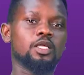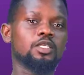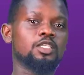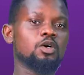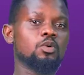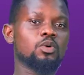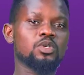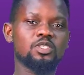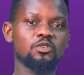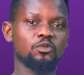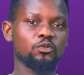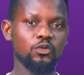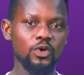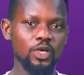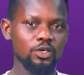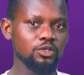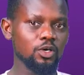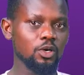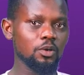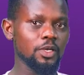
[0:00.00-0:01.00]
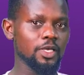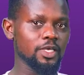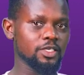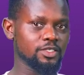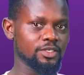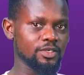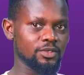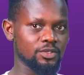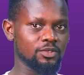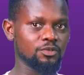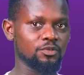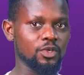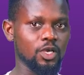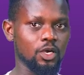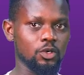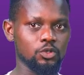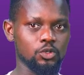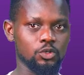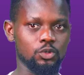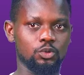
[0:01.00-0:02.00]
There was the Federal Executive
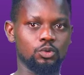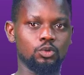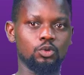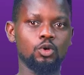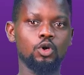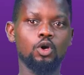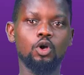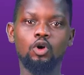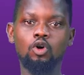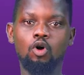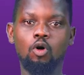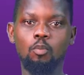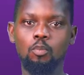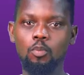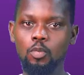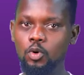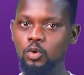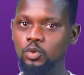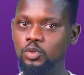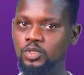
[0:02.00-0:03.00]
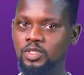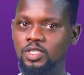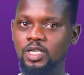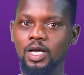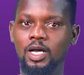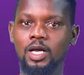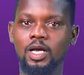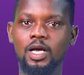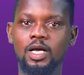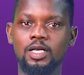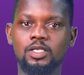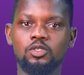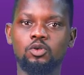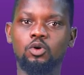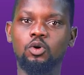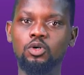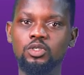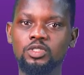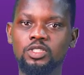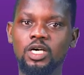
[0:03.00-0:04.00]
Council, composed as
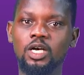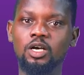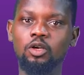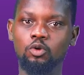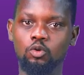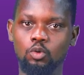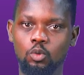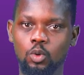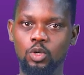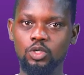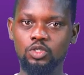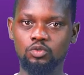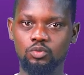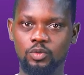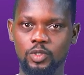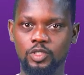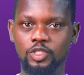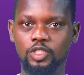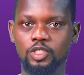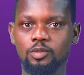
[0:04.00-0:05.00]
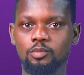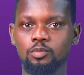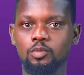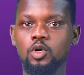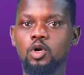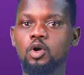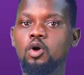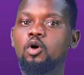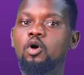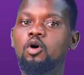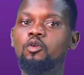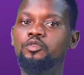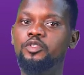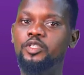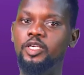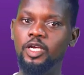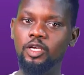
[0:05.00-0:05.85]
under Gowon's regime of the